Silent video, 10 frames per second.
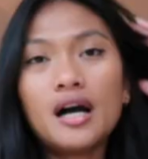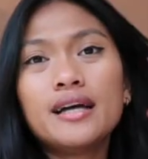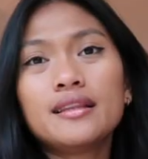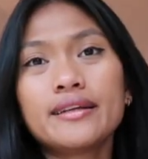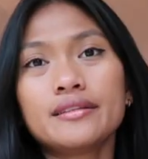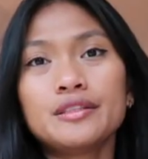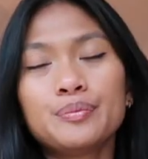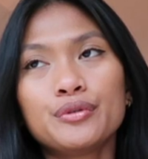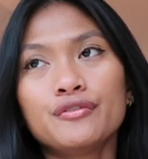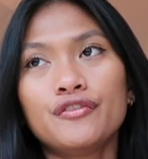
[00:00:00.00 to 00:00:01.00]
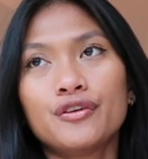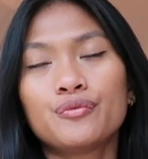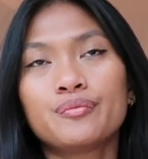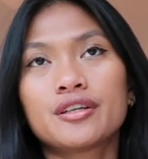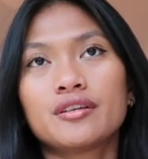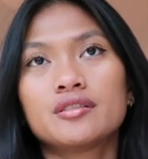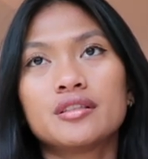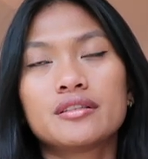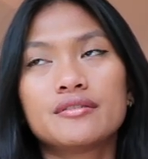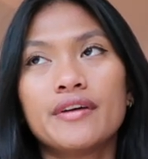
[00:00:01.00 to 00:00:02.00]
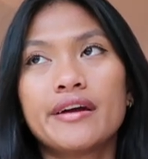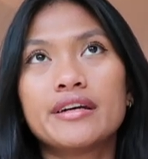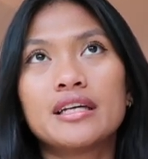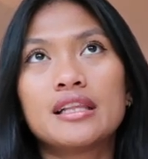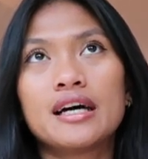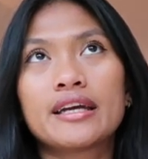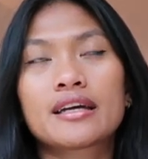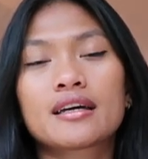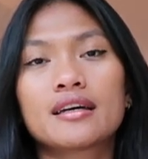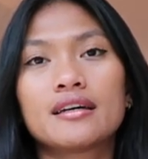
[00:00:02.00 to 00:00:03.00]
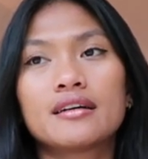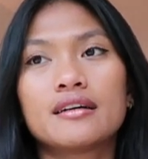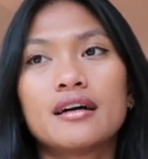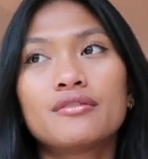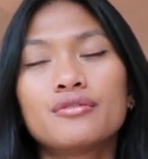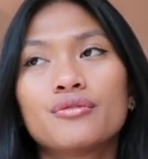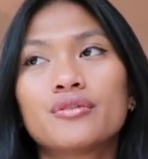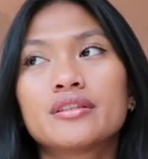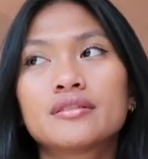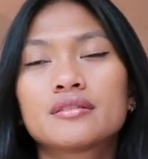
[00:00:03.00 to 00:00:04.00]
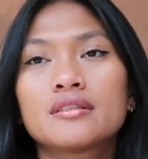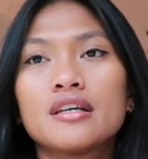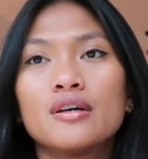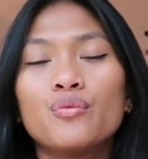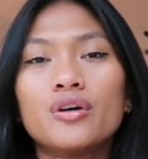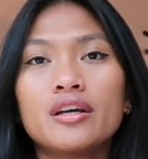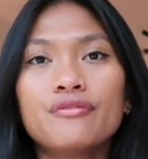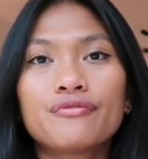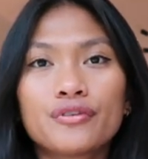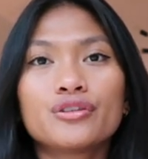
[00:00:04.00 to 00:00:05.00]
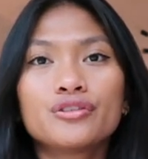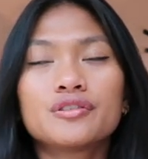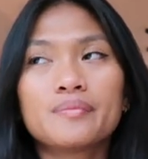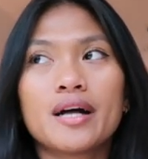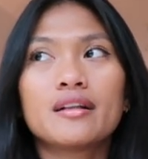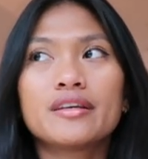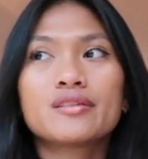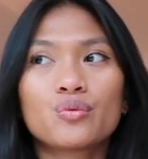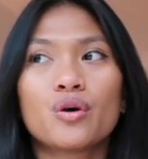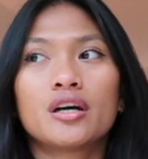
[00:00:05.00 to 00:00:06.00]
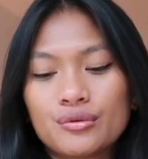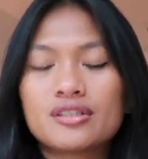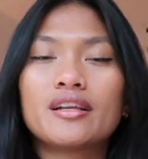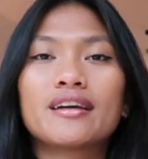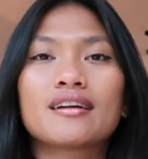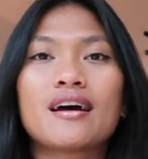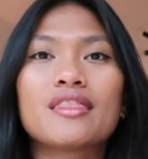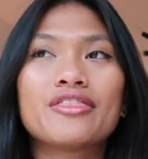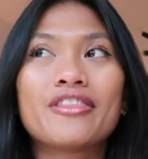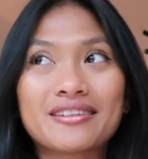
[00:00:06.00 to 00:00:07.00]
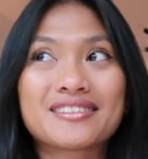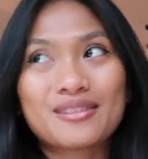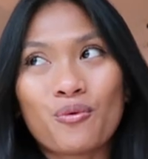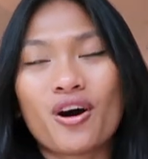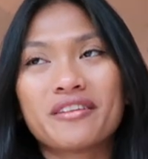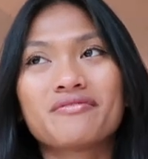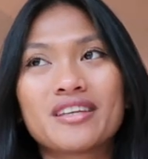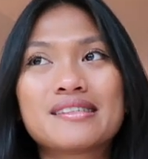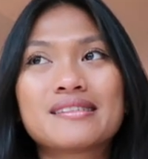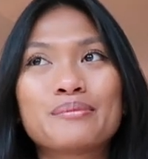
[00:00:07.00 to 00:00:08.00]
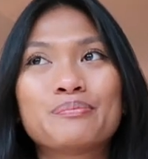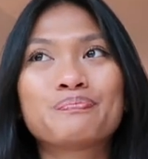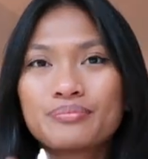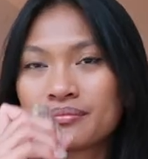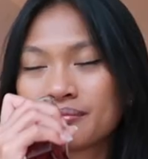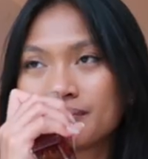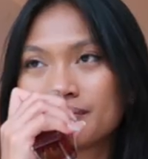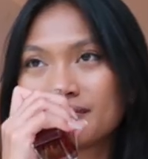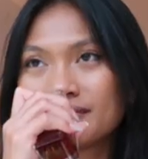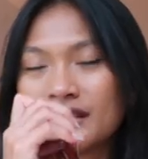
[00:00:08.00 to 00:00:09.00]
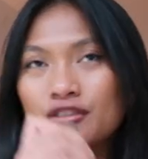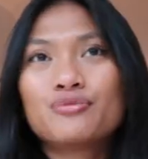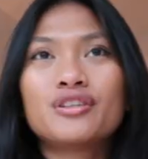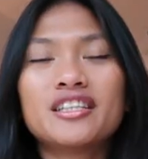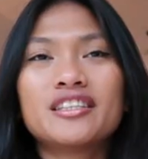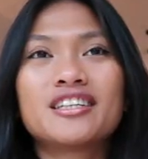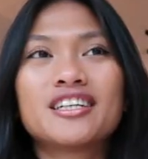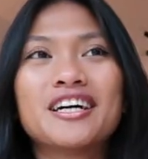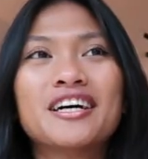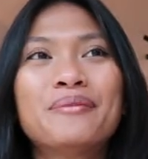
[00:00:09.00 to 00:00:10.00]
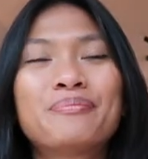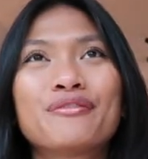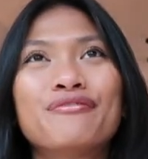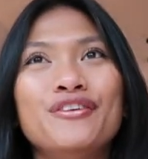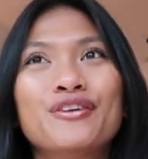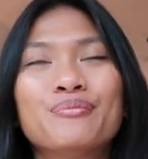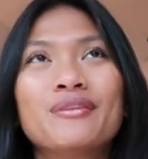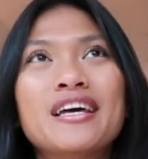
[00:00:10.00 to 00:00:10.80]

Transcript: I like this perfume because it's very like, I don't know, it, when I first smelled this one, I was like, that's the one. That's really the perfume.